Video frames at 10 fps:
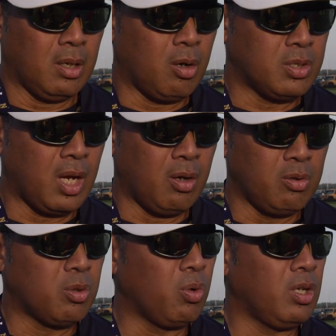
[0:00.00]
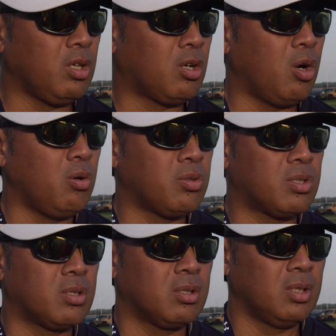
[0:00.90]
Coach Calhoun's a really good
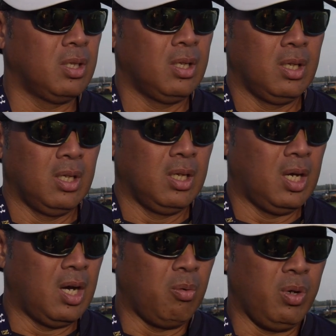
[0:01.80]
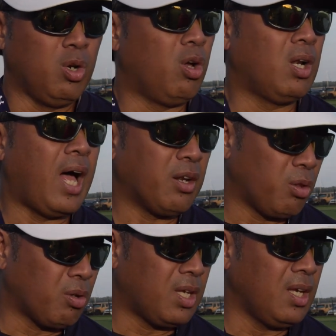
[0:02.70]
coach. We know a lot of
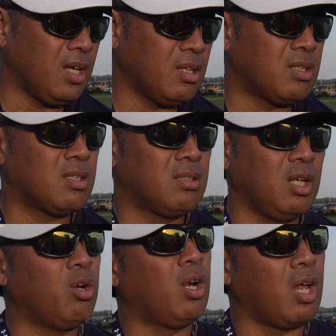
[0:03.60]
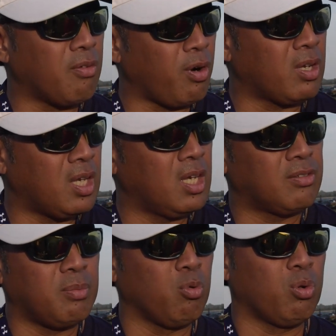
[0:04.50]
their kids. They know a lot of our
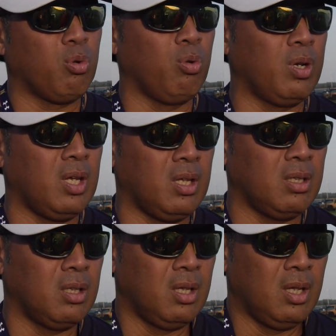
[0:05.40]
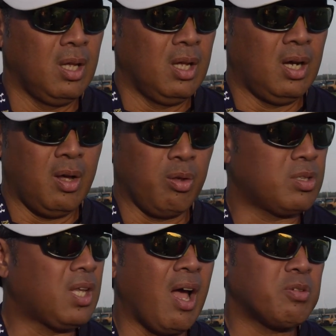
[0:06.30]
kids from recruiting. Their
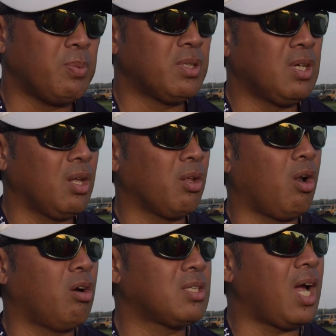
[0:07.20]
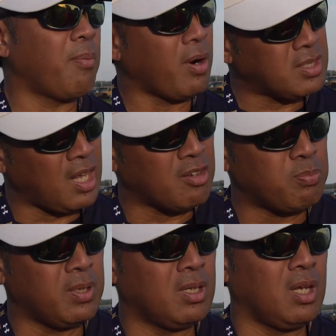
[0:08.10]
staff's been together a long time. Our staff's
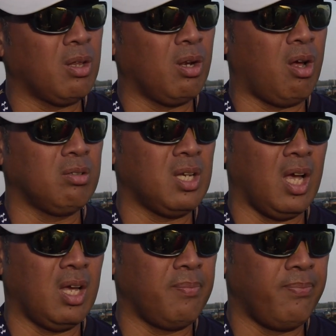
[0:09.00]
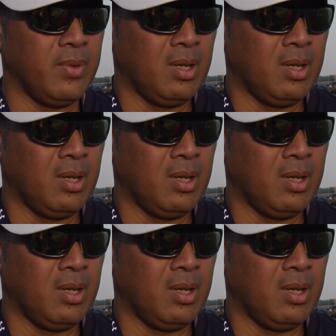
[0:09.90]
been together a long time.